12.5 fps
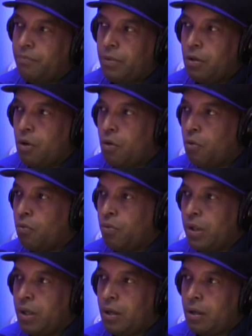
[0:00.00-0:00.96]
you know,
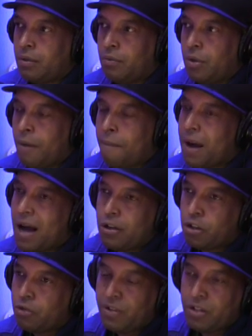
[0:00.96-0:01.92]
with a with a
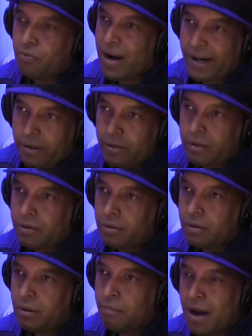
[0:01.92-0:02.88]
monstrous record,
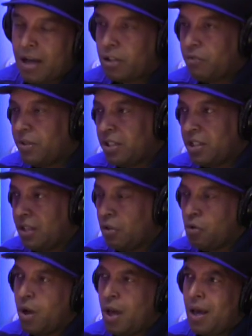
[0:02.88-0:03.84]
mm-hmm. a monstrous single.